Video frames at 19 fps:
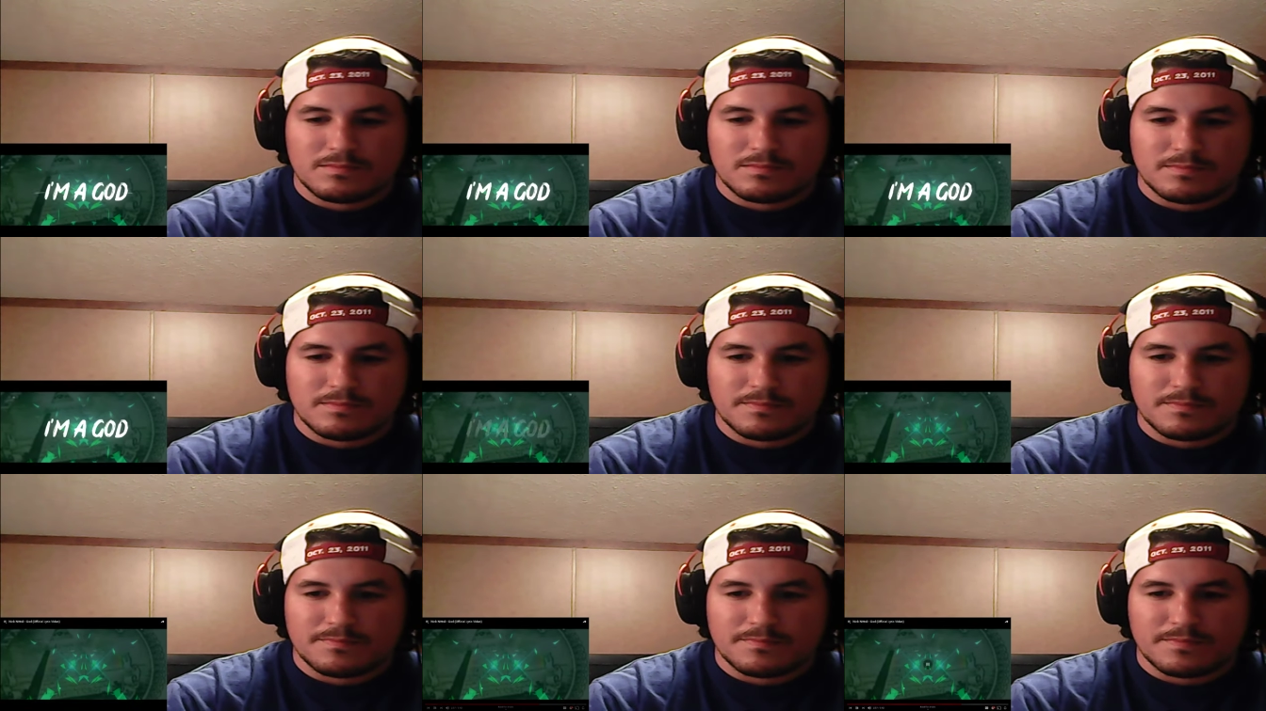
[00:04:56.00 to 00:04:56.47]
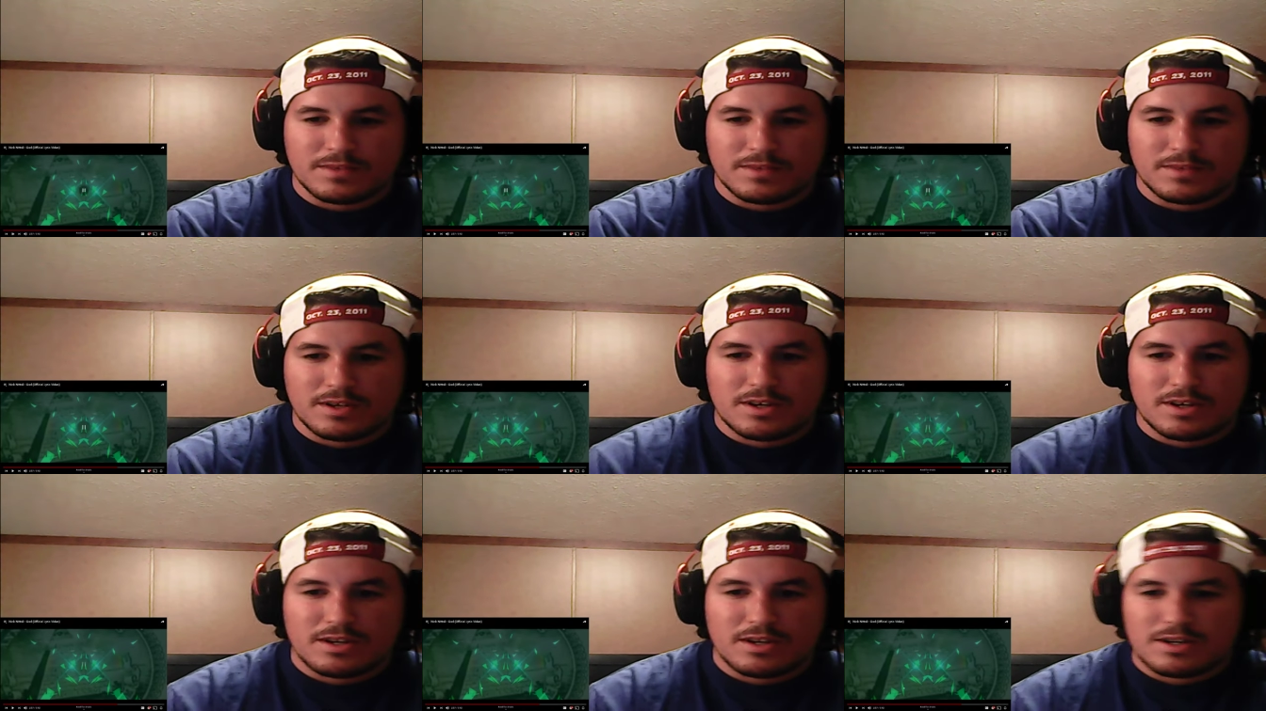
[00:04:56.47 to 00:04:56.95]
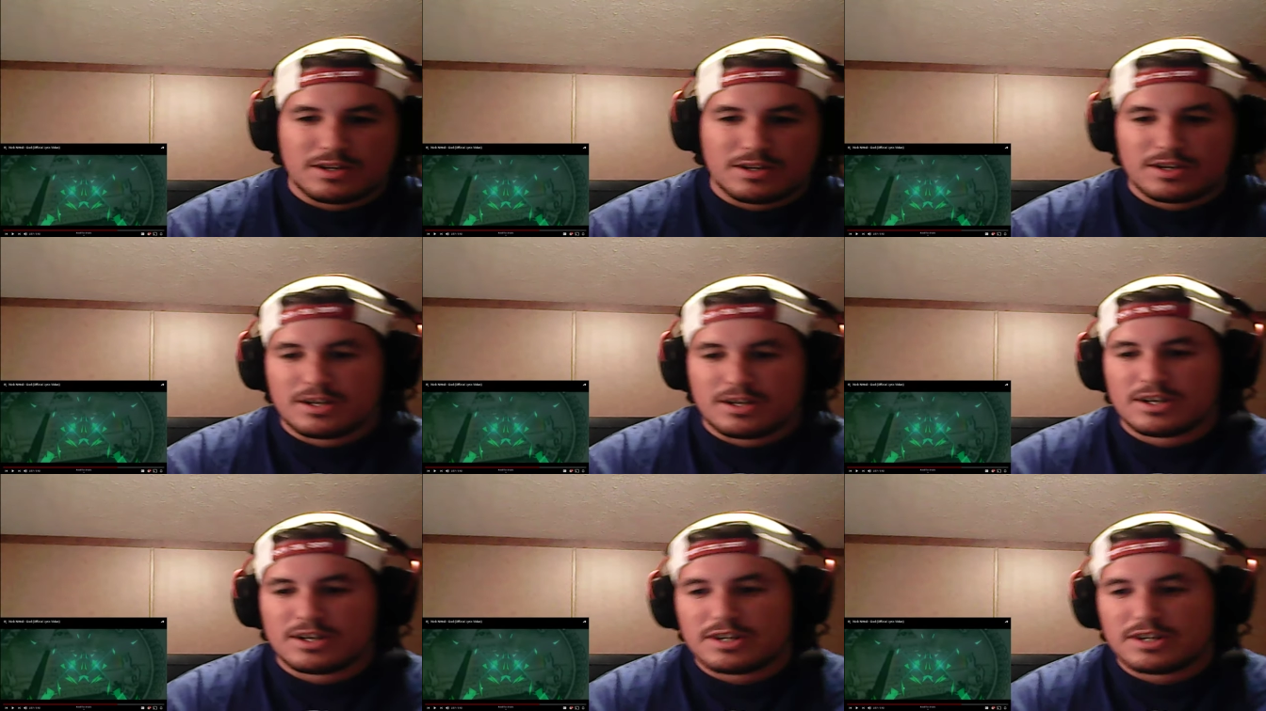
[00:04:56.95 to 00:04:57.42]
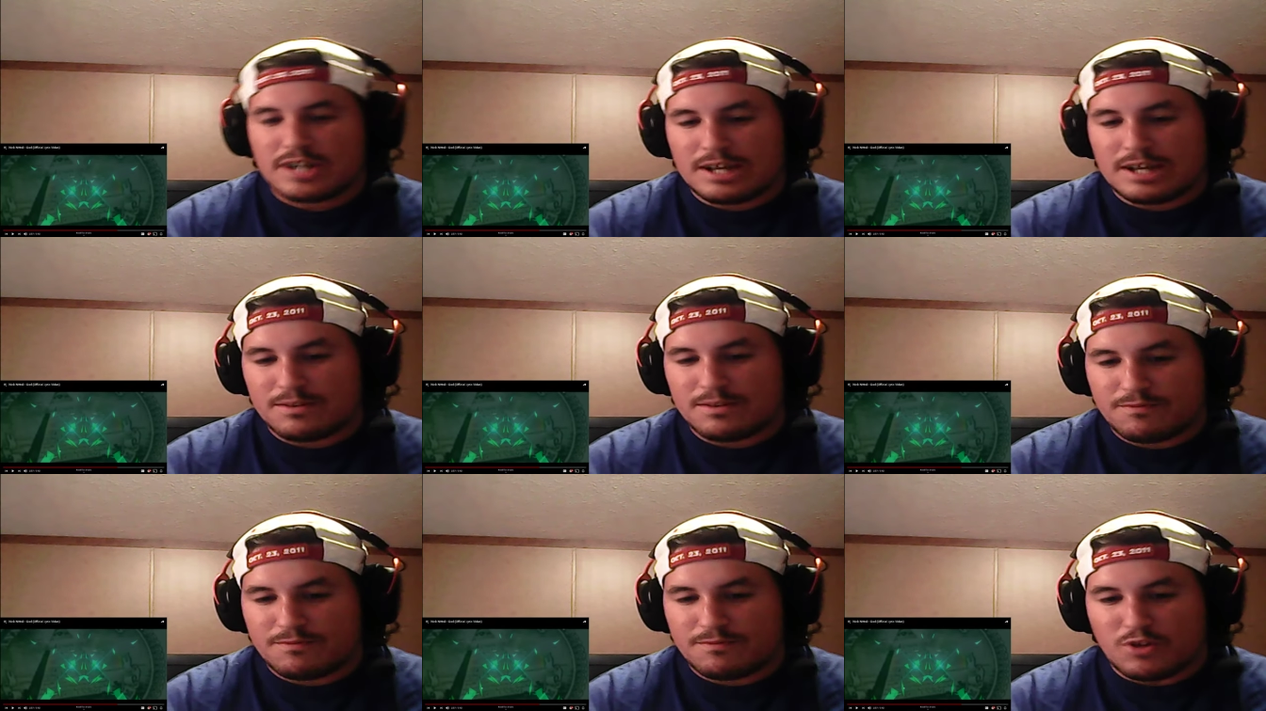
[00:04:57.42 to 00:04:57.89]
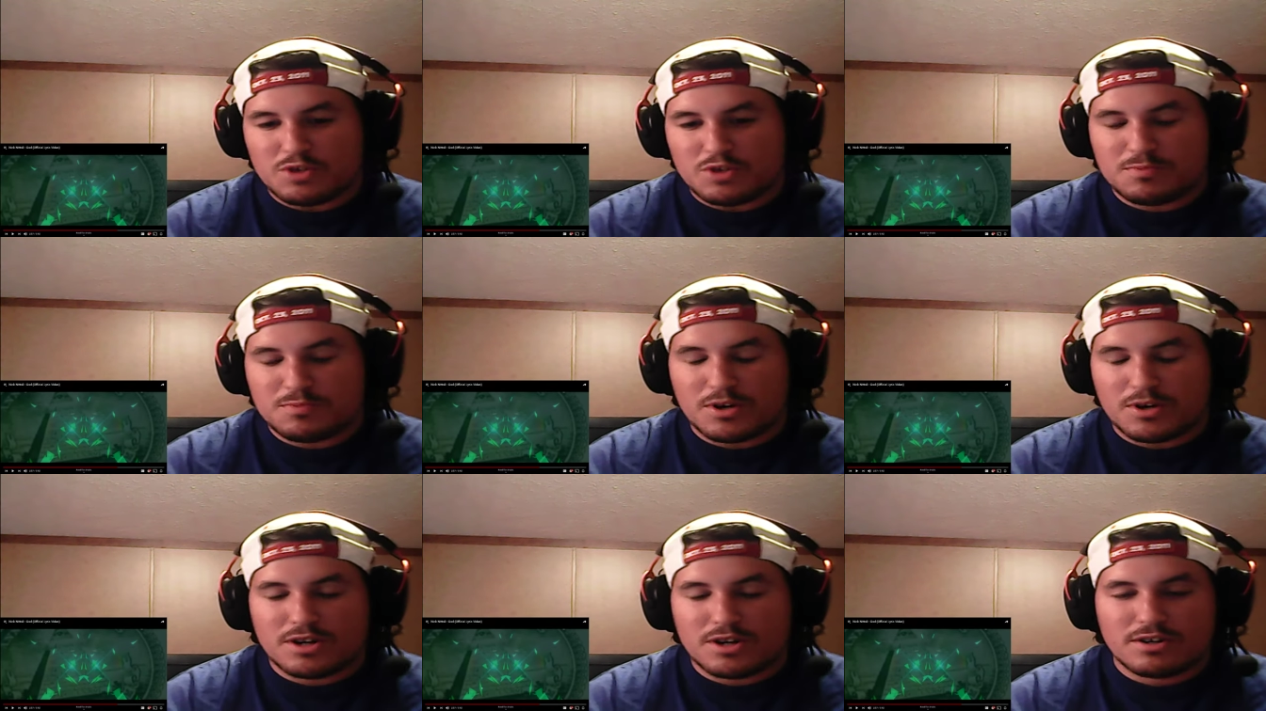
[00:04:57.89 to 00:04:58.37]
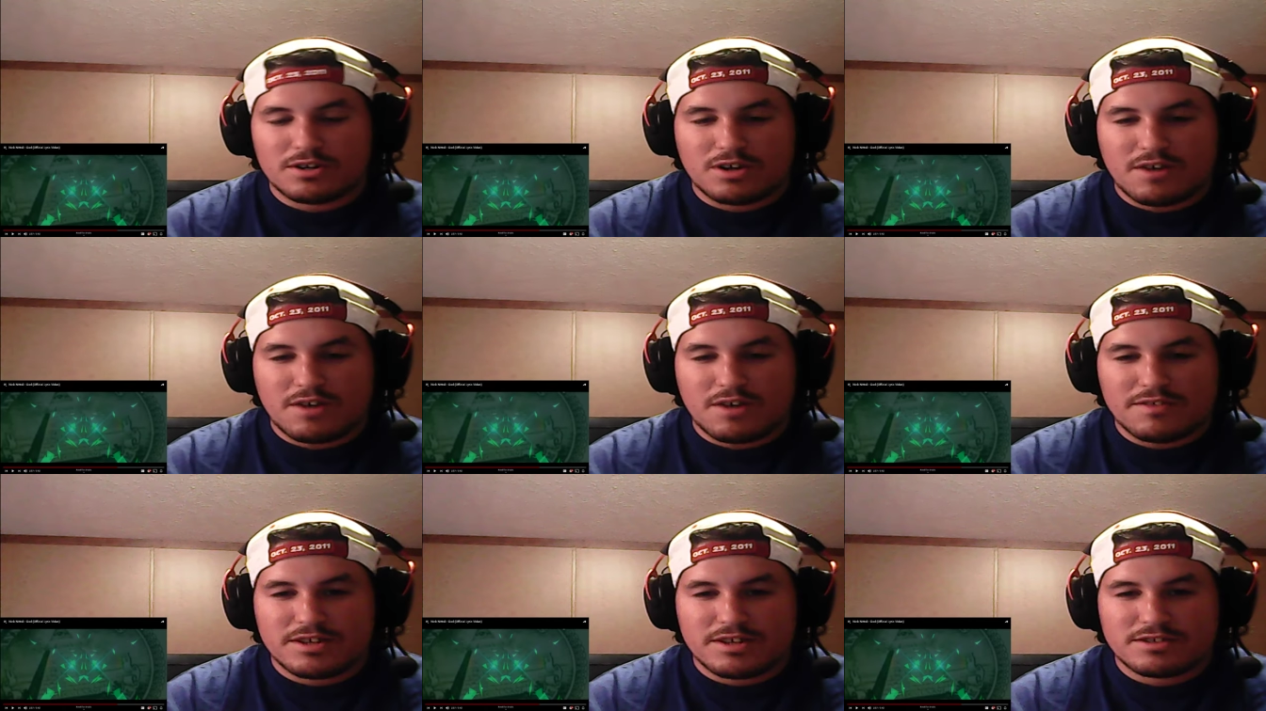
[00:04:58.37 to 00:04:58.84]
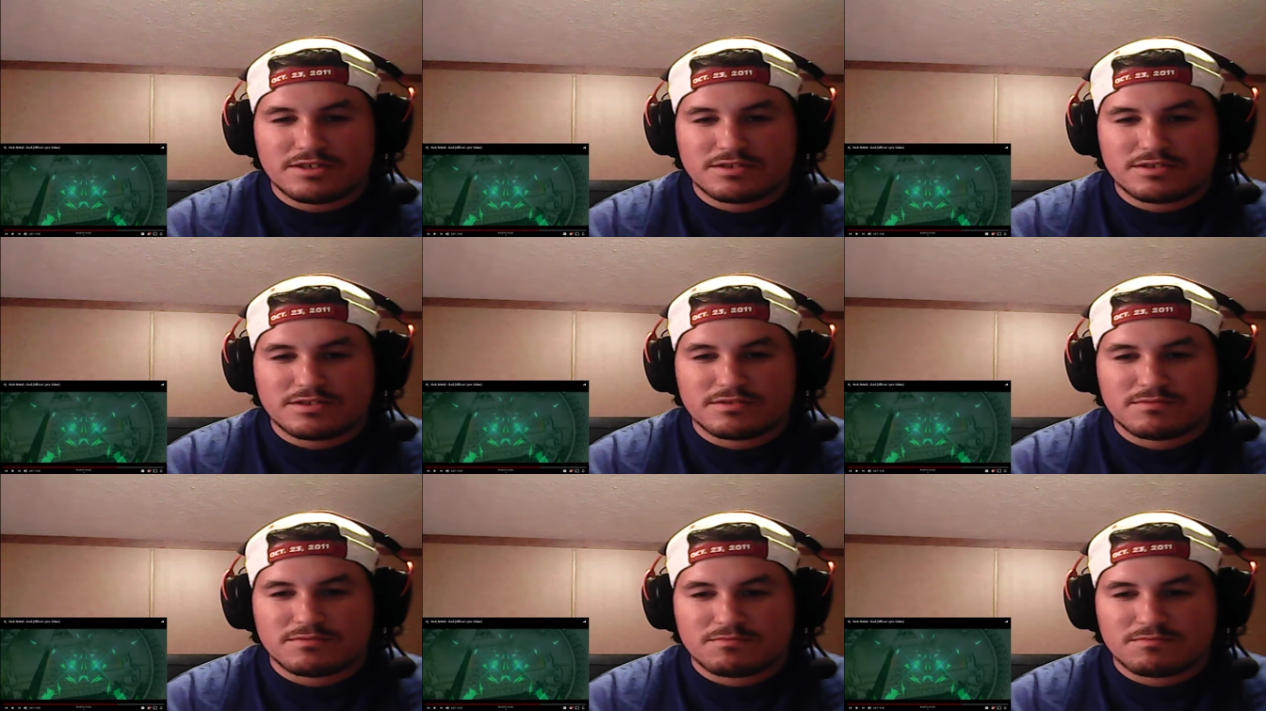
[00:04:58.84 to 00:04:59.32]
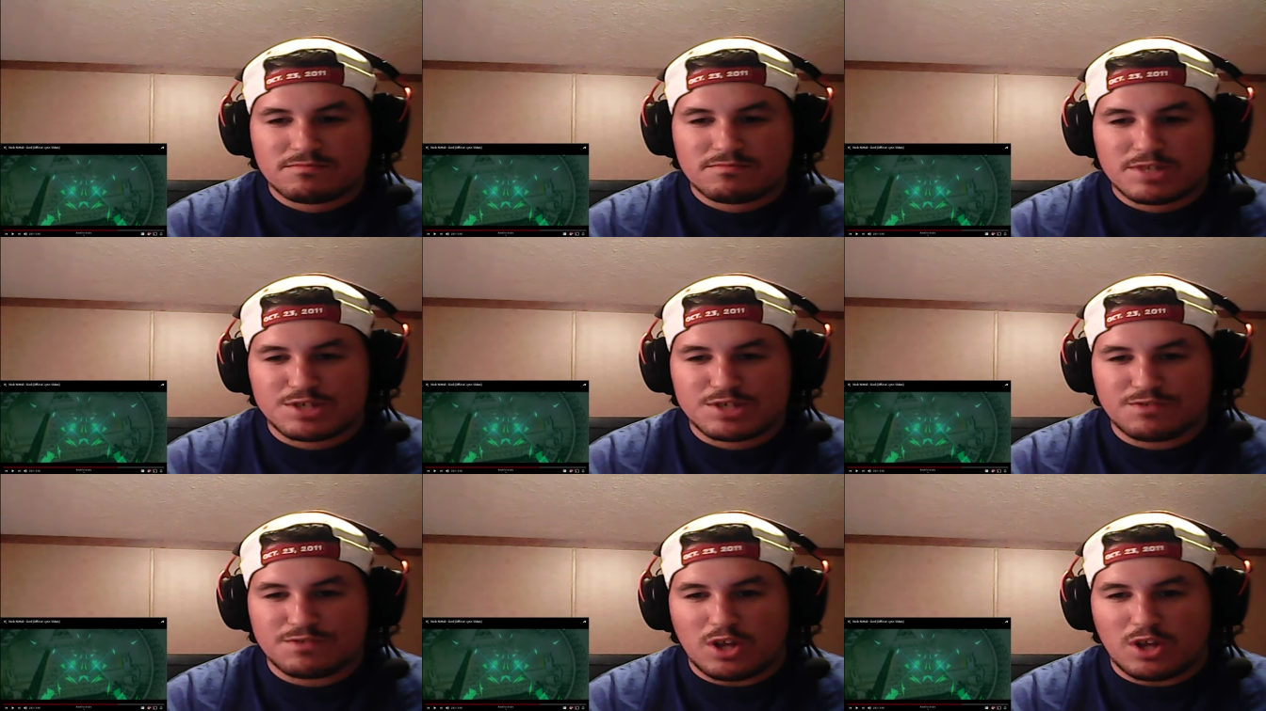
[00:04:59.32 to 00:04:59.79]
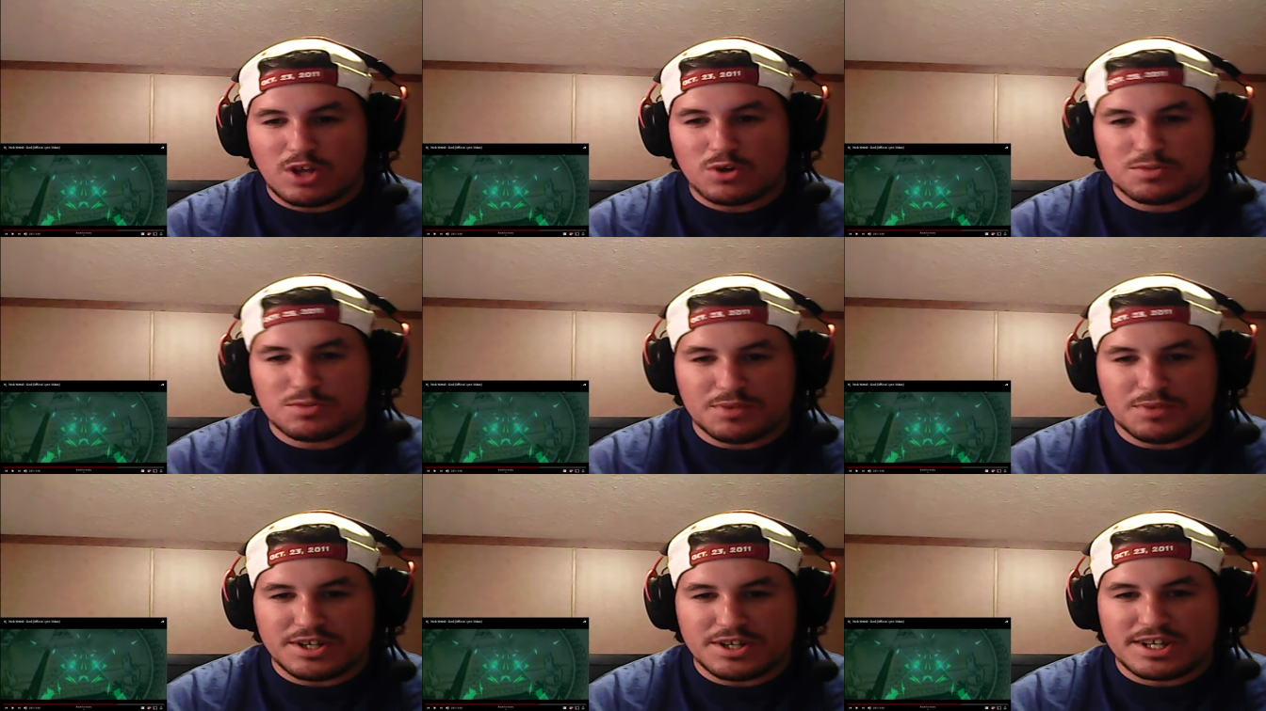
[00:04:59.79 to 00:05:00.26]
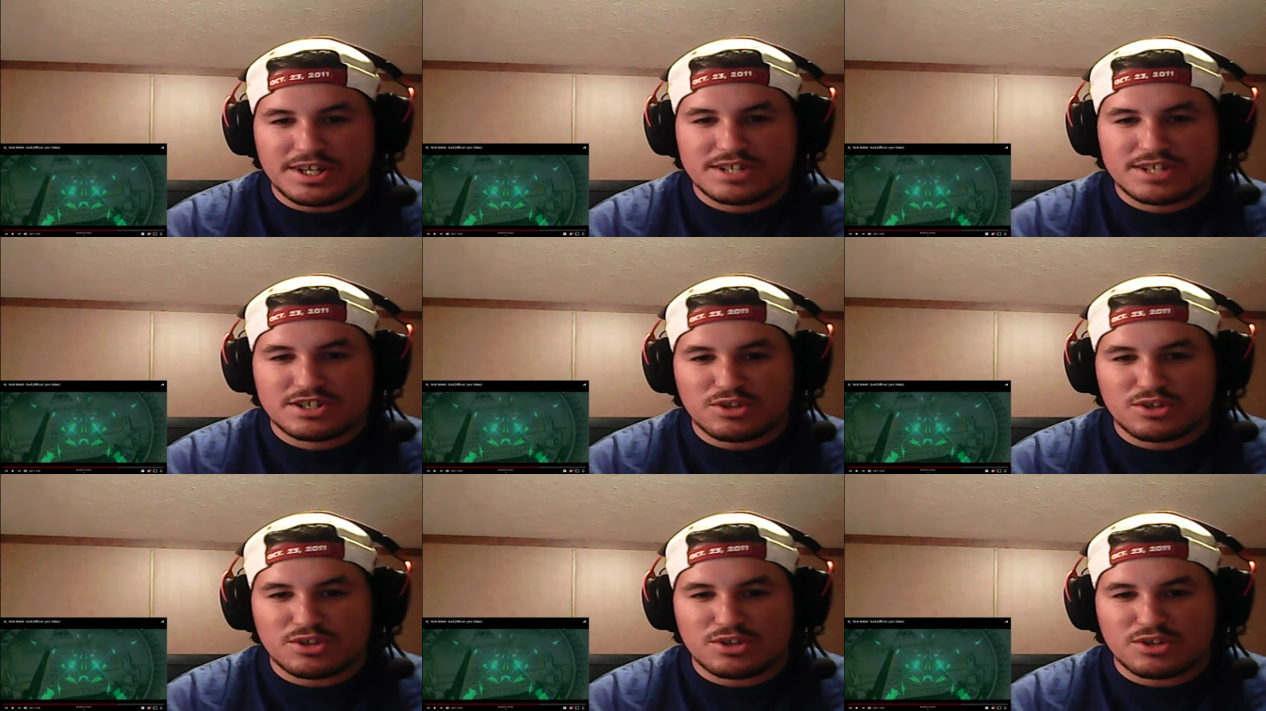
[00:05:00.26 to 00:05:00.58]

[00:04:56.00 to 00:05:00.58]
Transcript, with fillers: God. Okay, the first part of this this flow is pretty decent.